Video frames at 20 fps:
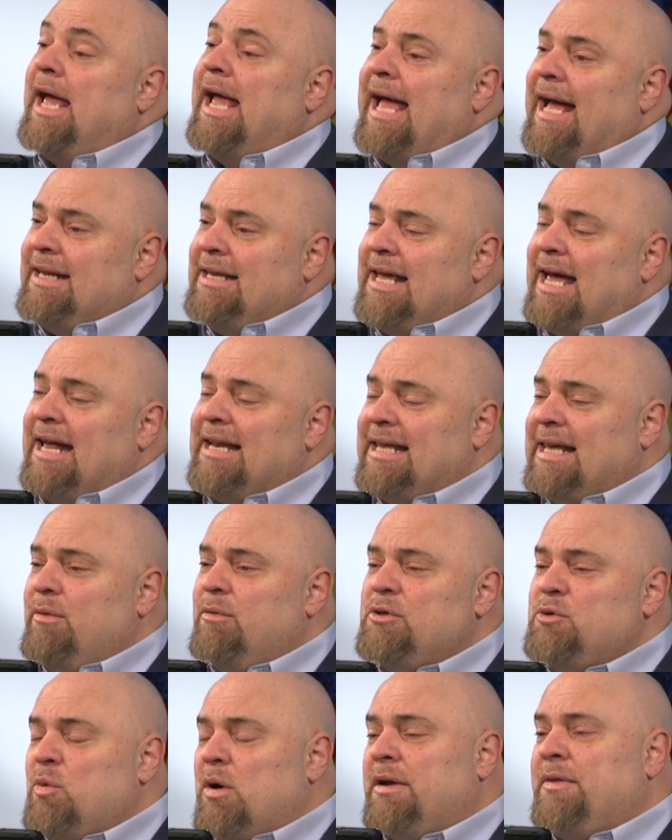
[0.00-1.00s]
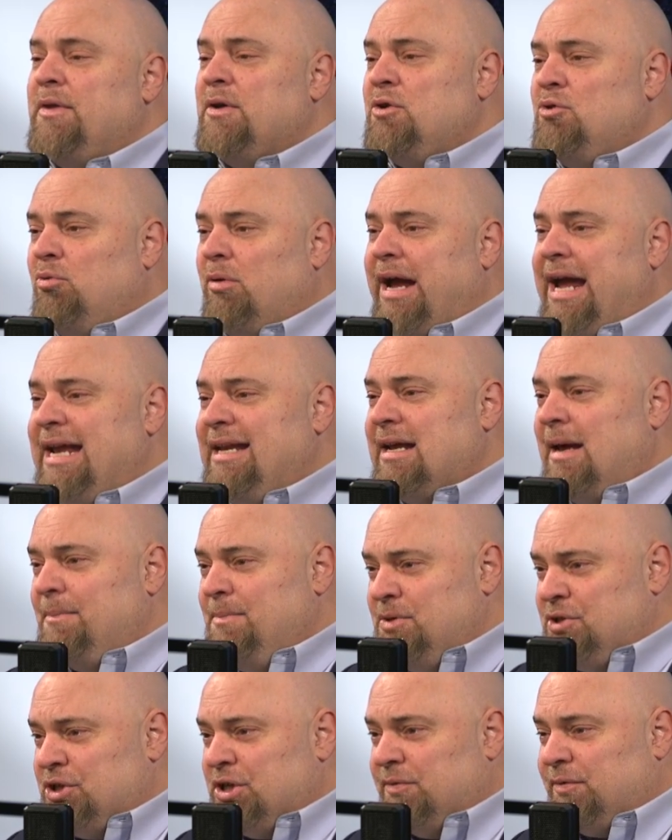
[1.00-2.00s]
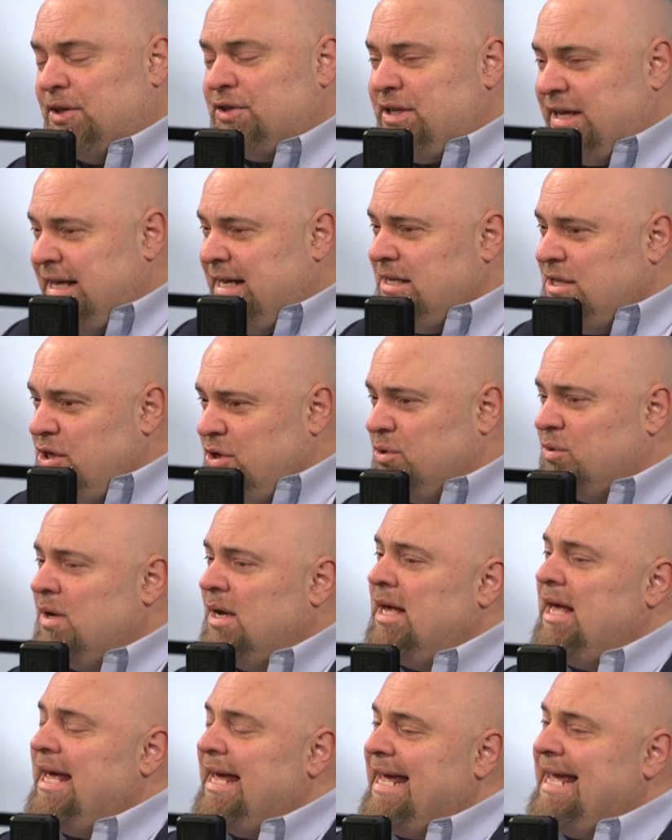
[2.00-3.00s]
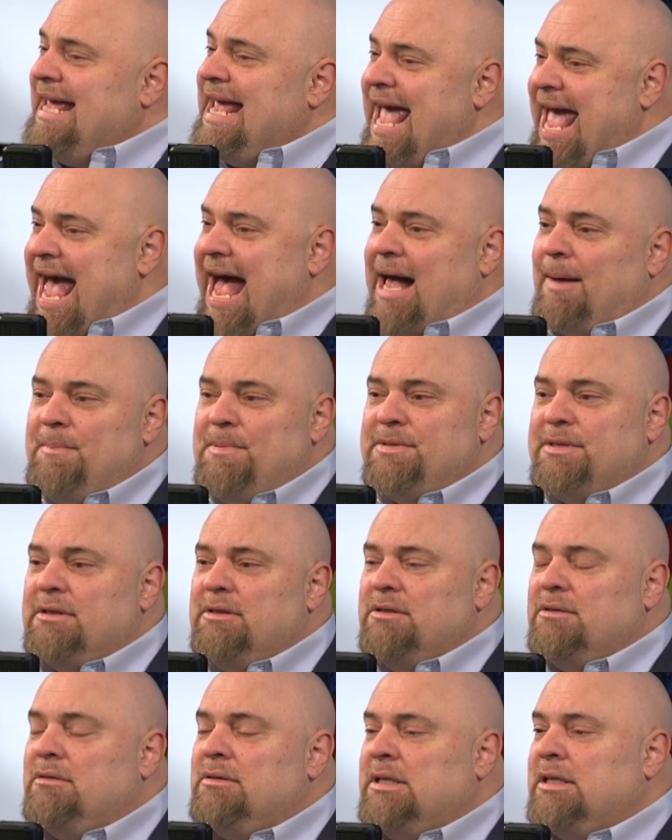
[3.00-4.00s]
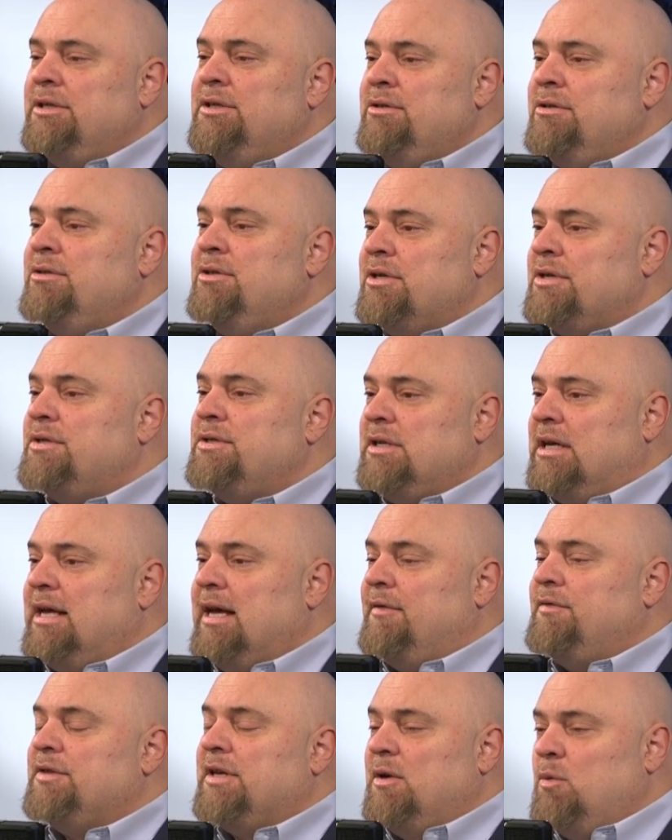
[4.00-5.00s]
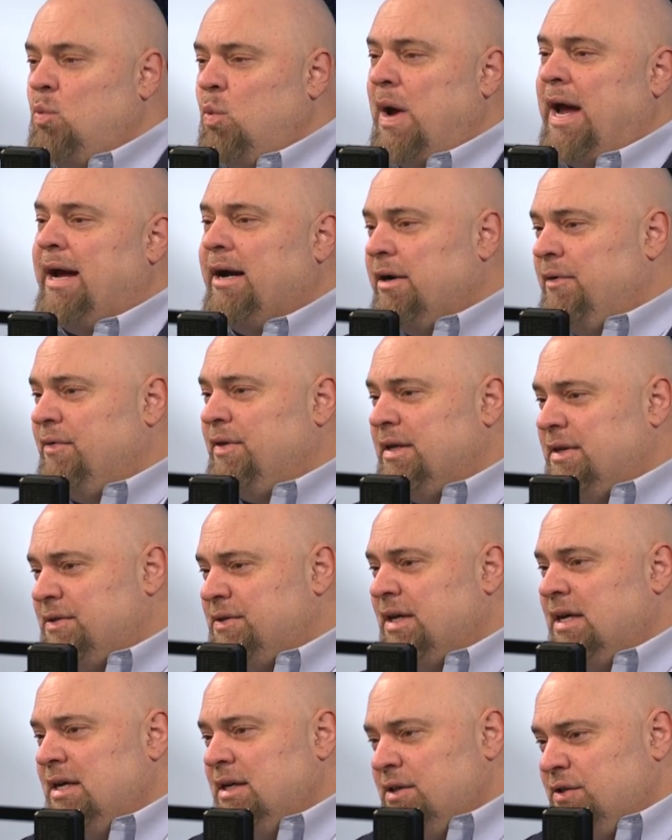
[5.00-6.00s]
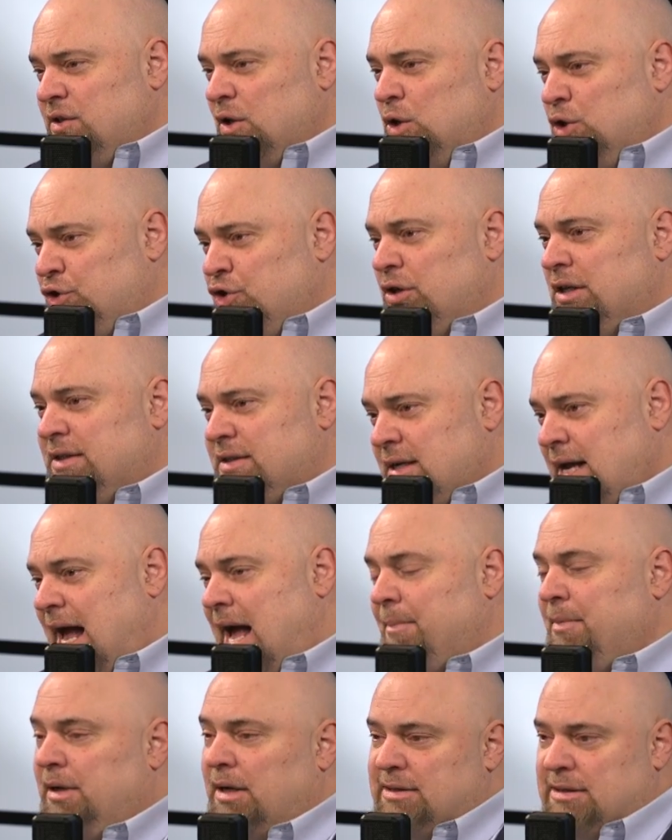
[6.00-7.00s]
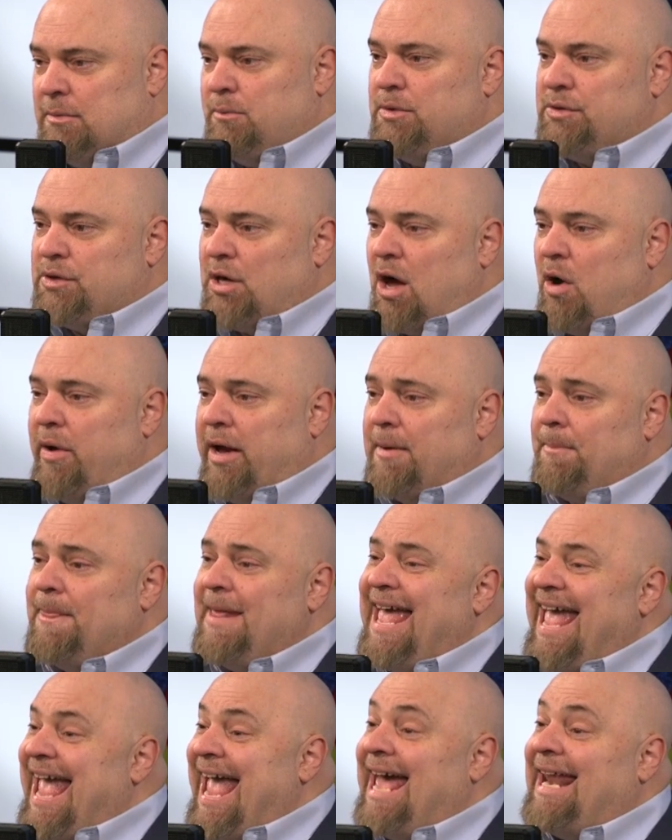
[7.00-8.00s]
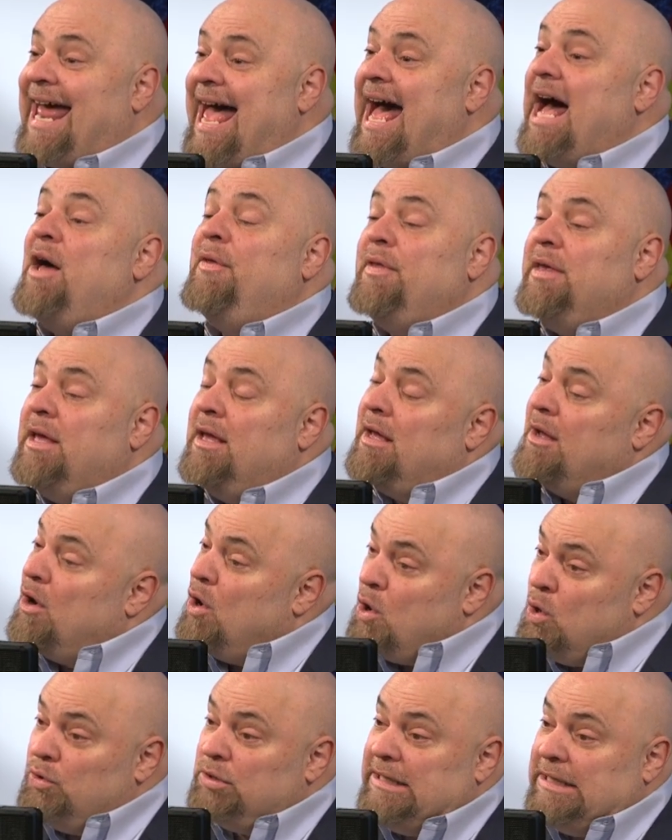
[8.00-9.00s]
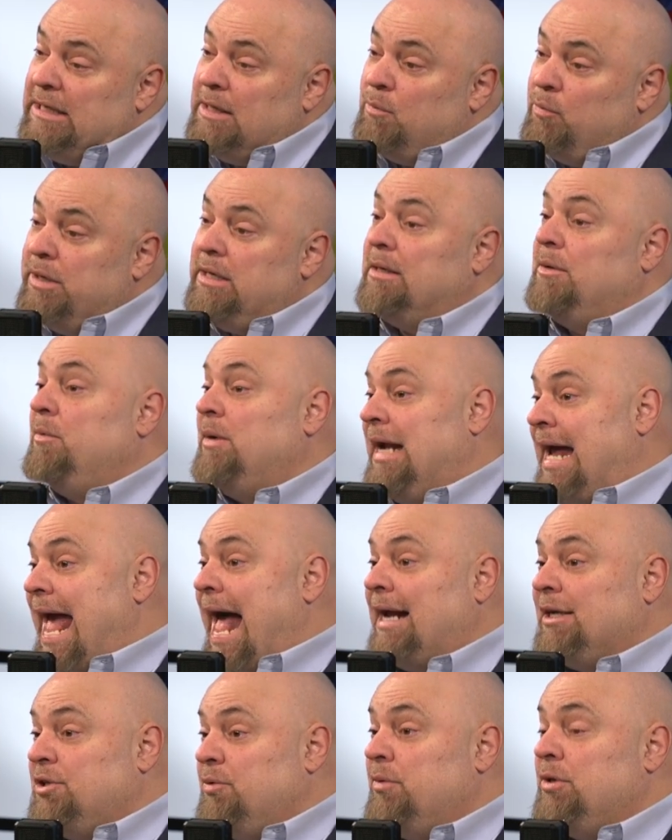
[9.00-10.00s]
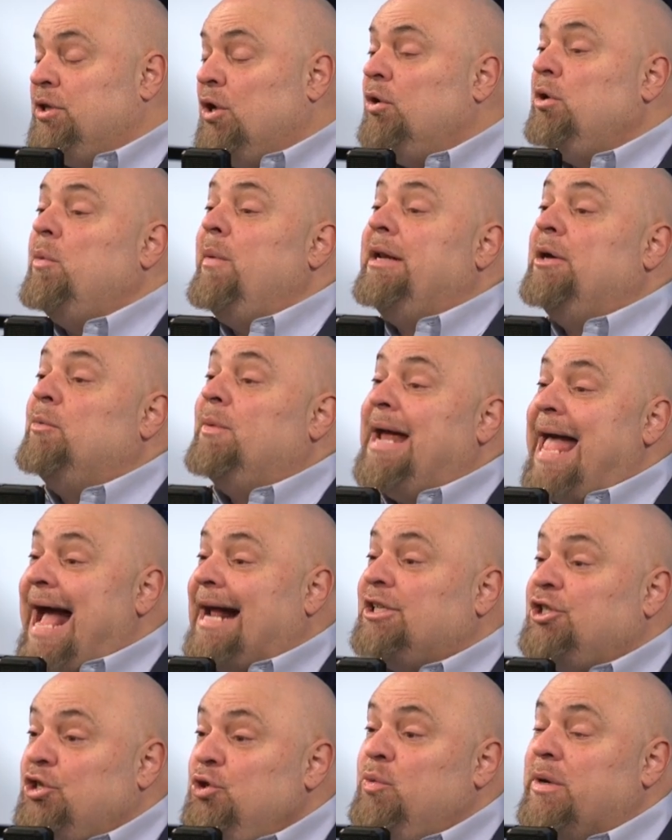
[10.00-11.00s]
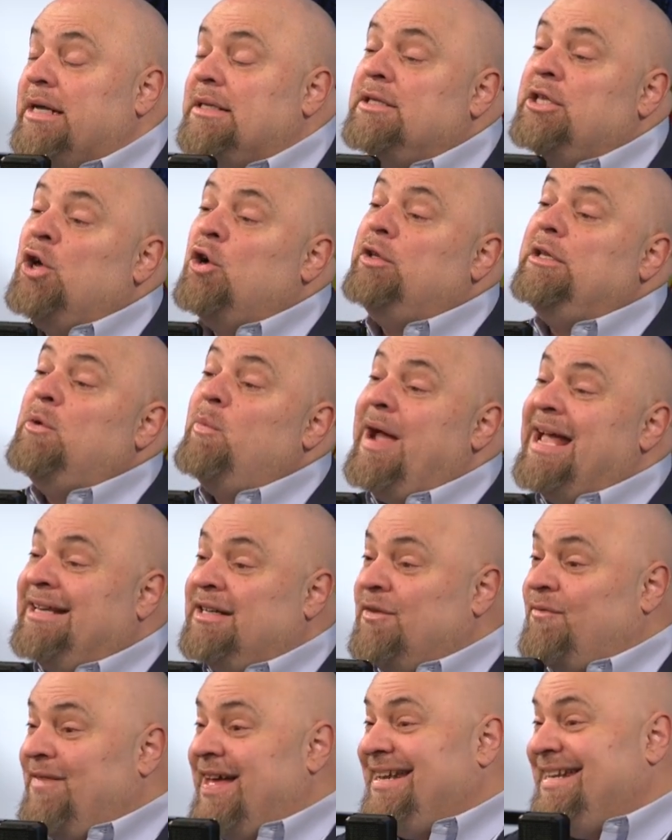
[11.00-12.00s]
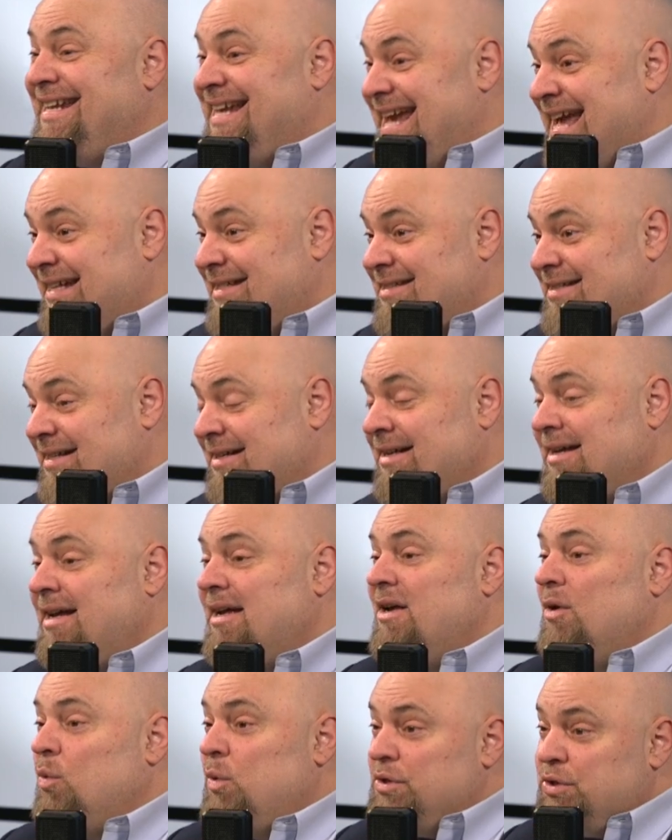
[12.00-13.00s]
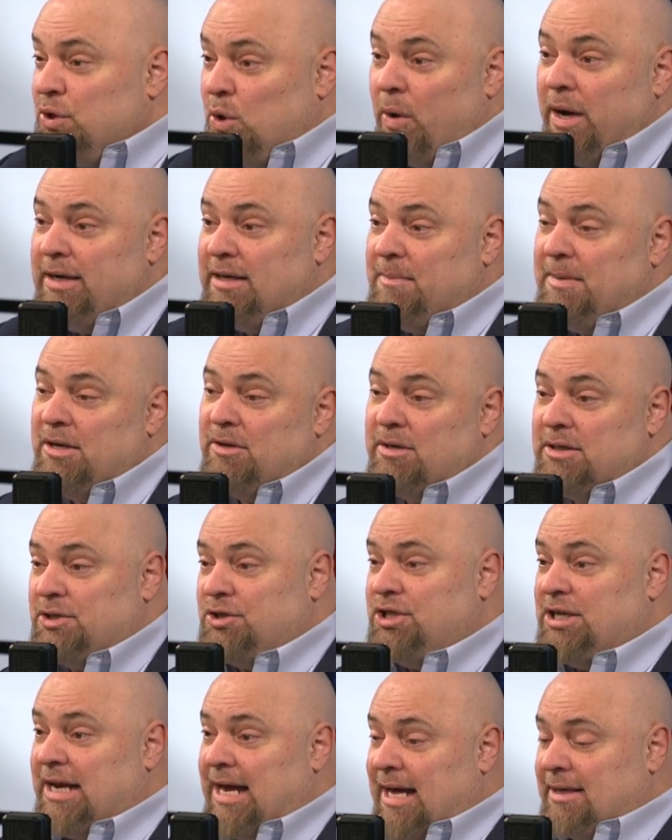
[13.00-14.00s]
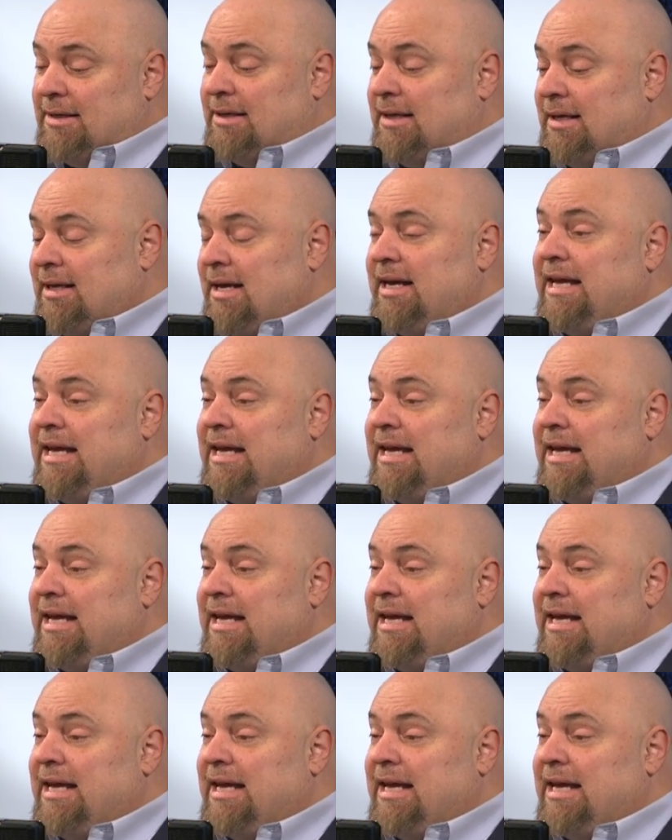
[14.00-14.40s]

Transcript: And yet, he was one of the great observers. He knew, he absolutely knew Dostoevsky where this socialist communism was going and how the only really reactor, the only way to react to it, the only way to defend against it was going to be Christianity.